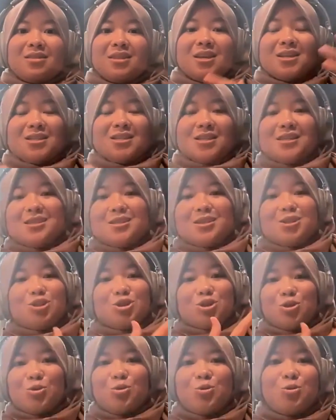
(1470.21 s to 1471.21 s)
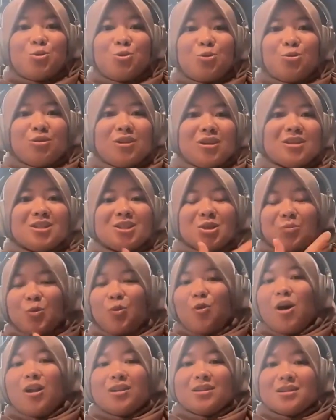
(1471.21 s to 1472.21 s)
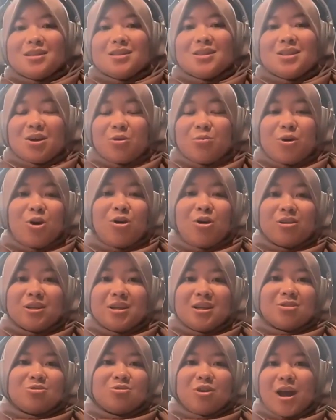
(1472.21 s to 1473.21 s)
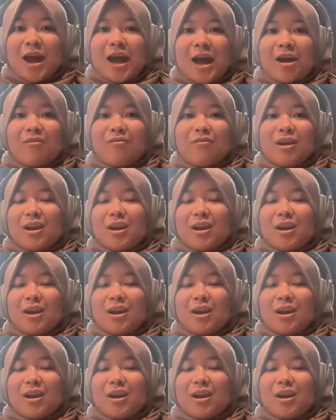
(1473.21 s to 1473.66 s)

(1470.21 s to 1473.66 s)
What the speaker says: this is the true leadership qualities that we all need to have,